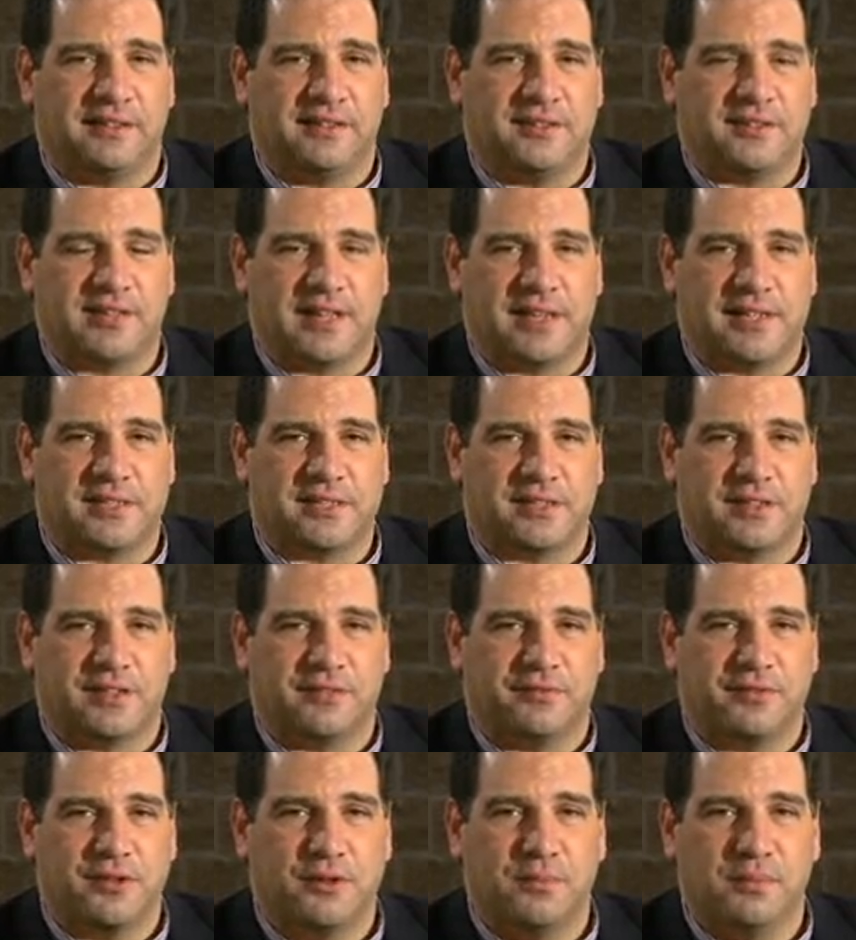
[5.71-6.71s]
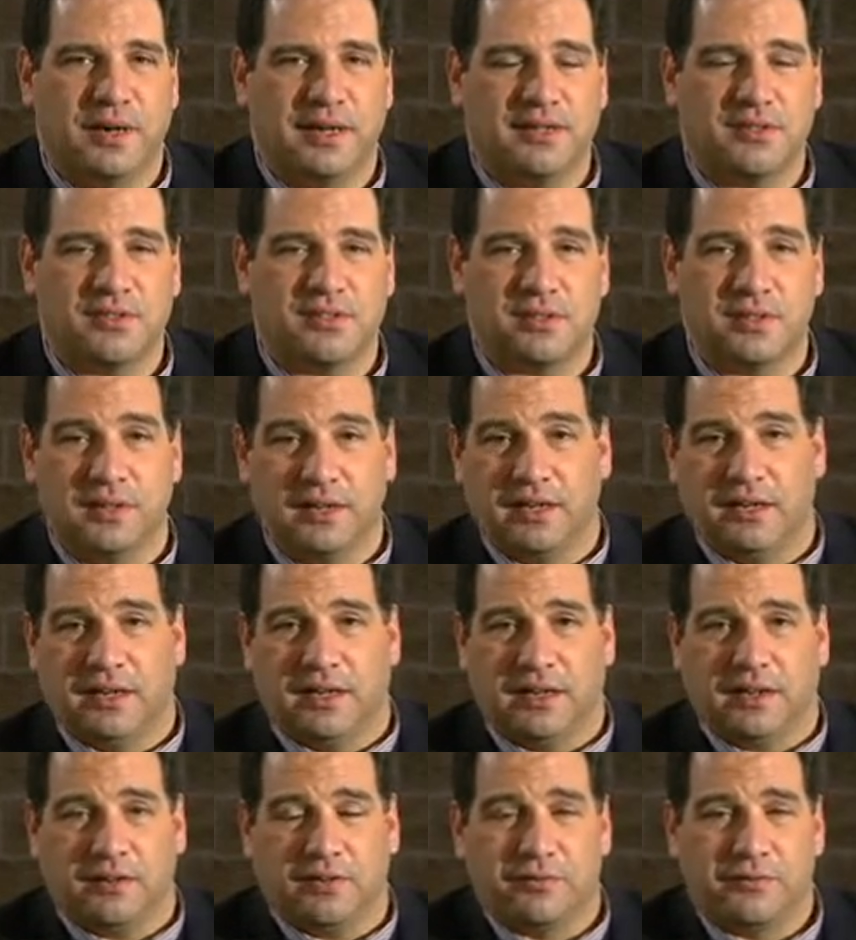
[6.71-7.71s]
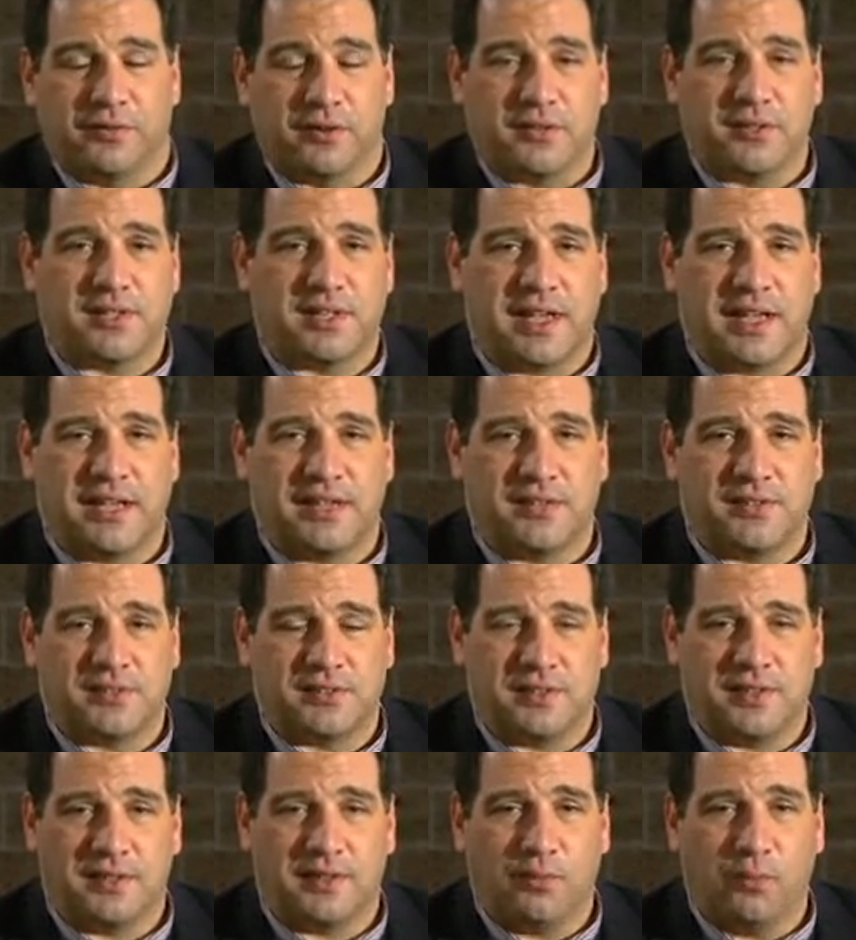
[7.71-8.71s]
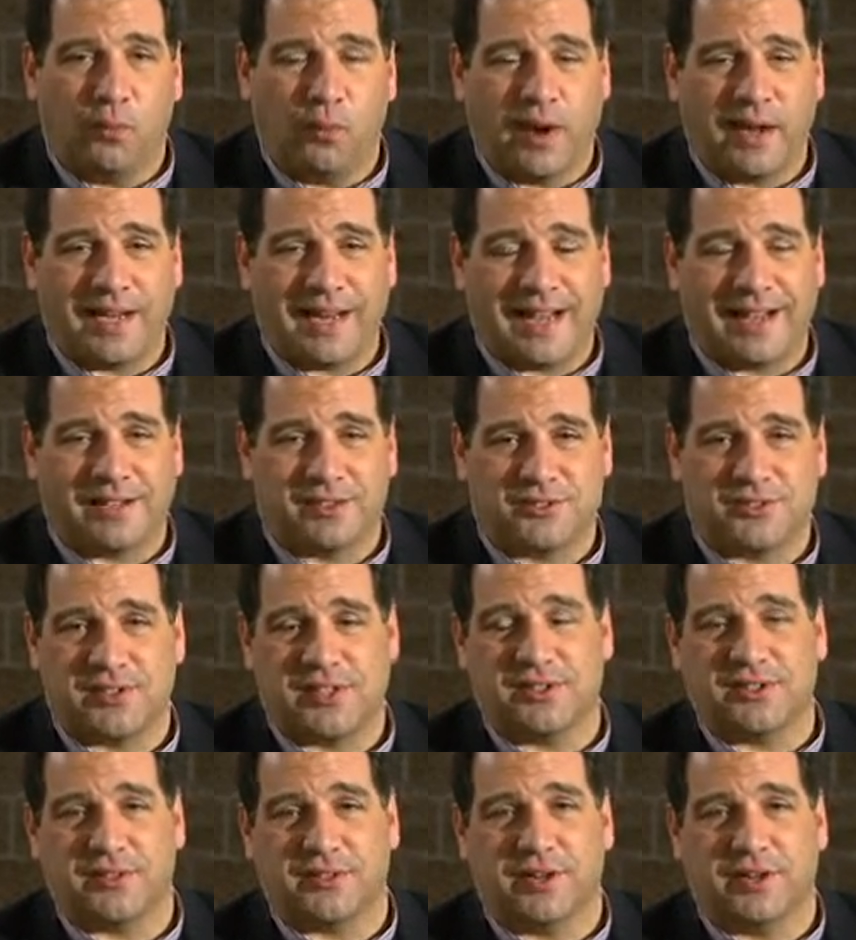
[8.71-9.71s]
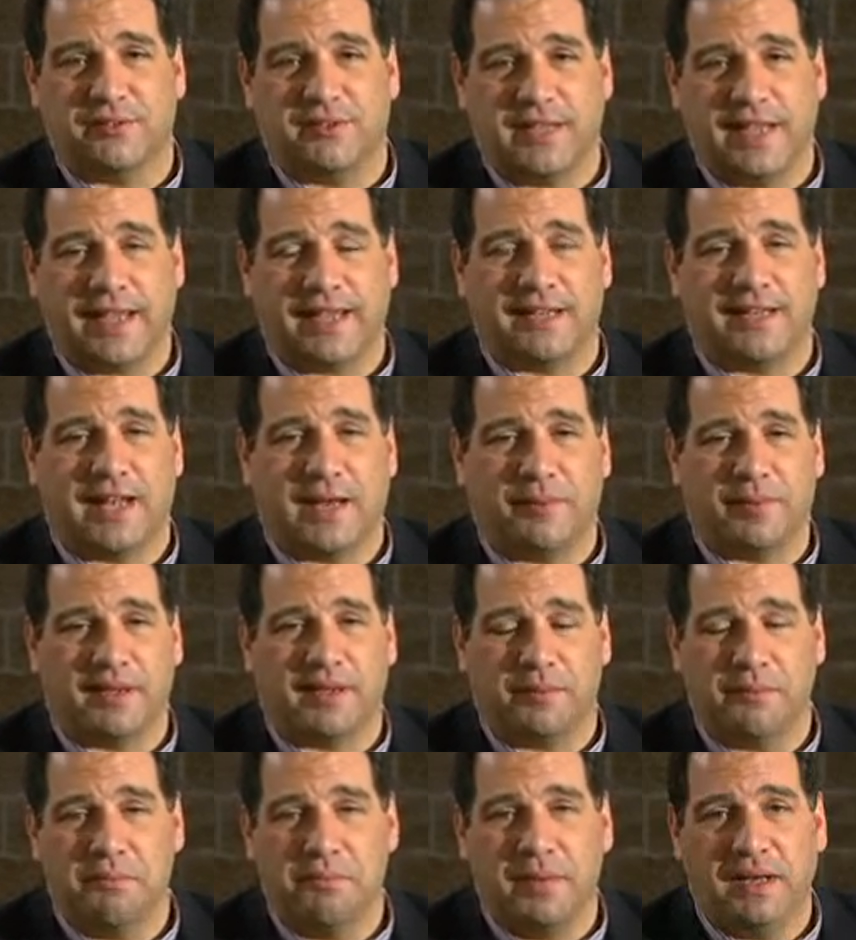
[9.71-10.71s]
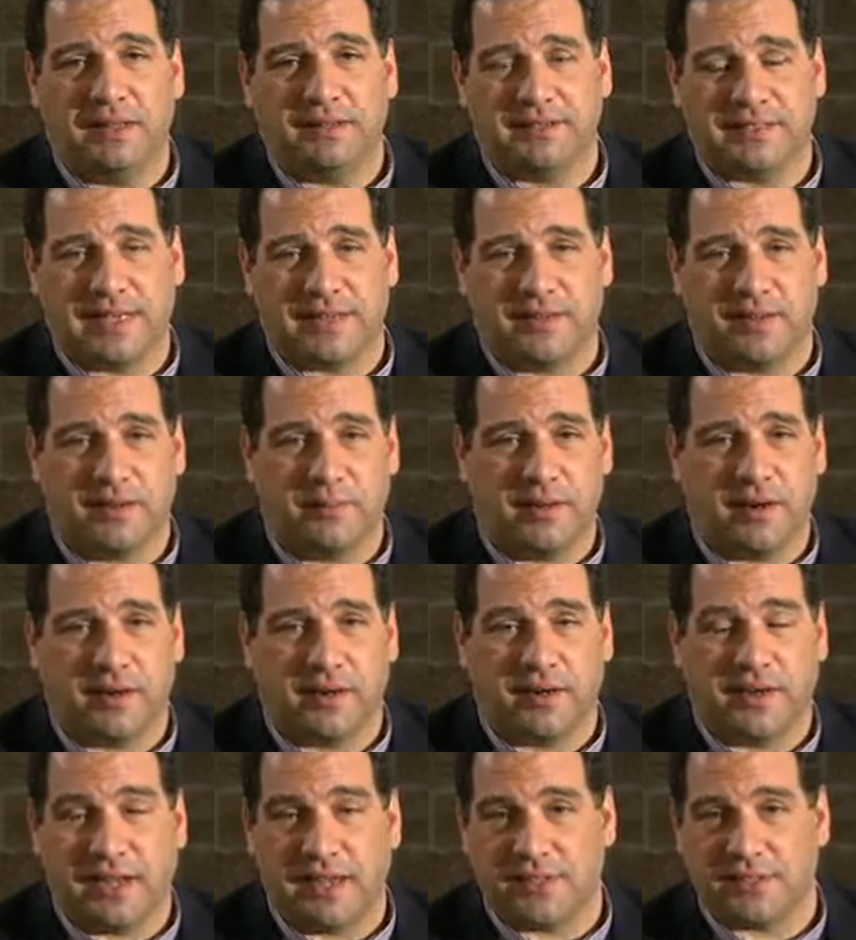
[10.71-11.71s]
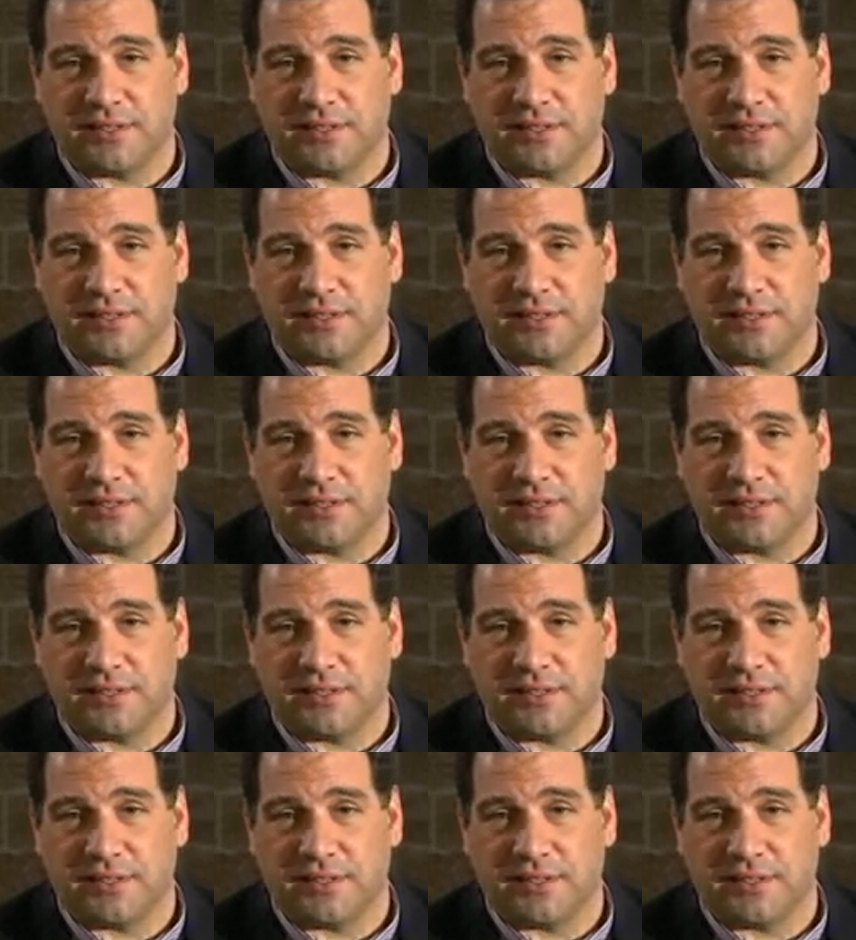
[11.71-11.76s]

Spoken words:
in these last few months. First as the white-hot center of the economic meltdown in America,